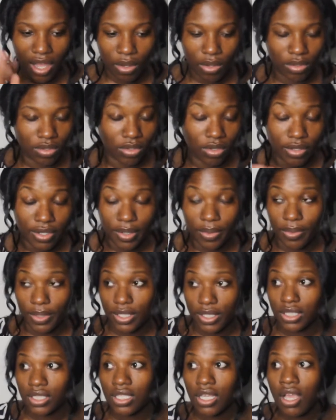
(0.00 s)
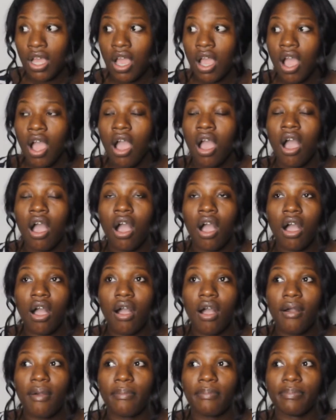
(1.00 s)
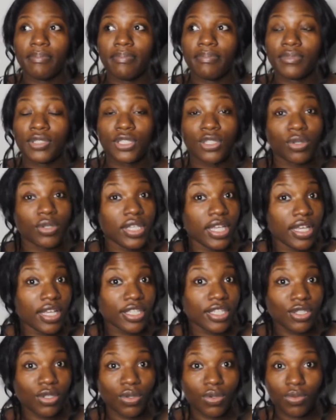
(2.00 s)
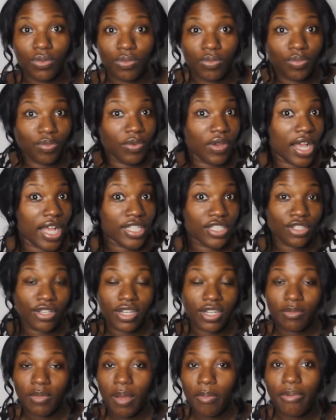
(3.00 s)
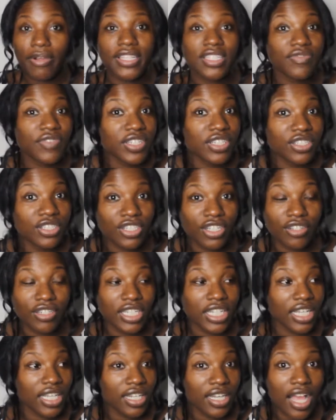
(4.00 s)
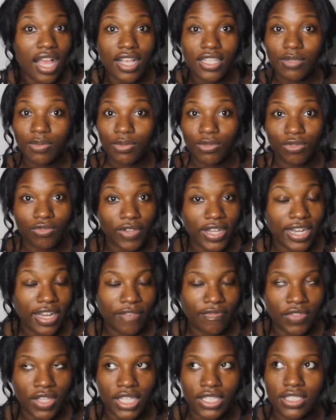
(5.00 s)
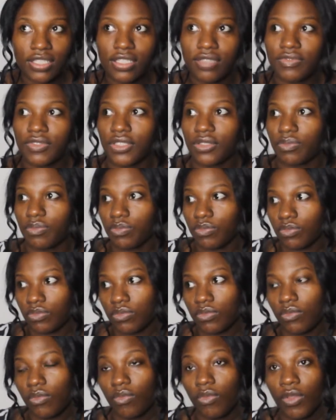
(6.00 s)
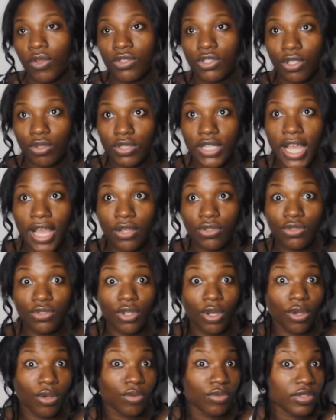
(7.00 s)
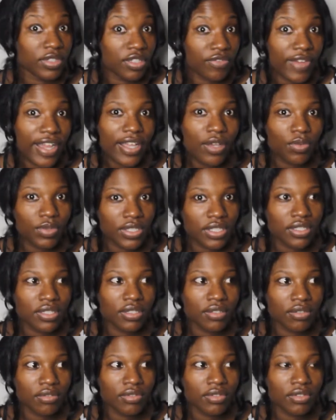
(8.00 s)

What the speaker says: how long it was. So I started my breastfeeding journey in the hospital right after I delivered. So now, you know, Soraya was